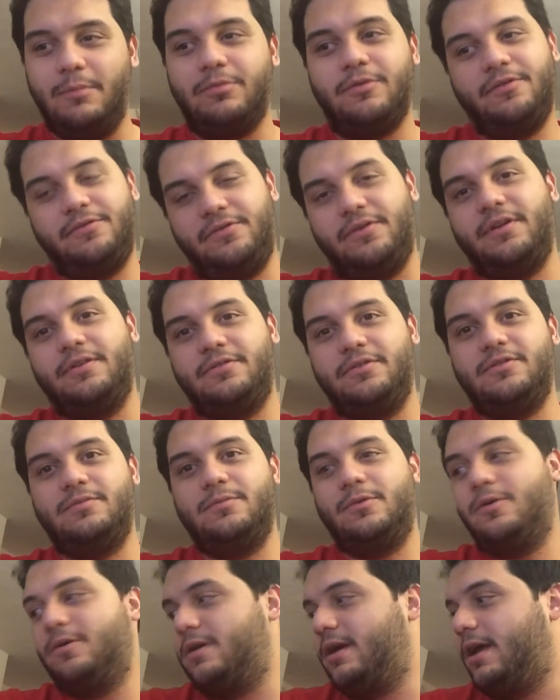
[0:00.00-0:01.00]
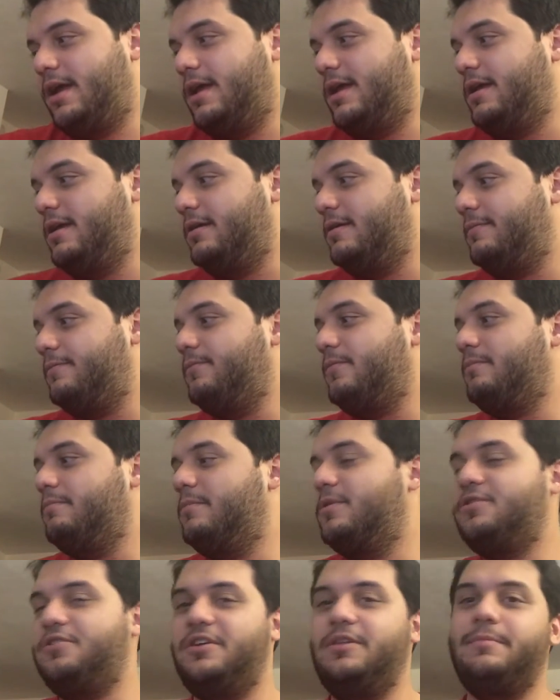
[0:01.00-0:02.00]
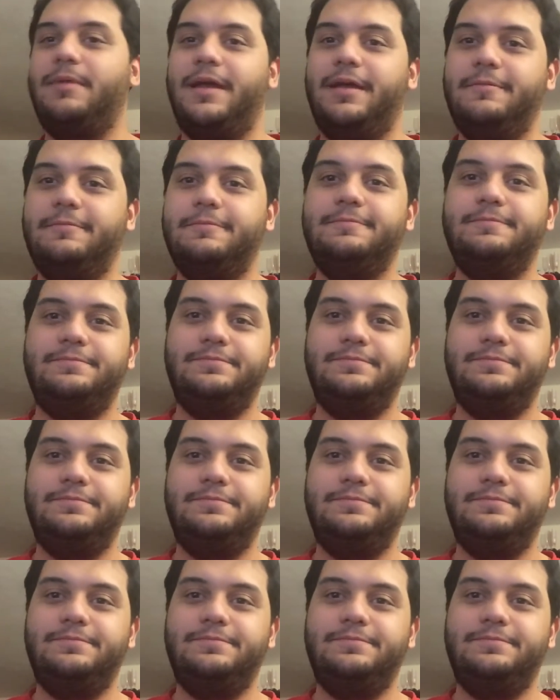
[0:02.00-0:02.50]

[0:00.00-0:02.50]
prefer to smoke a machine made.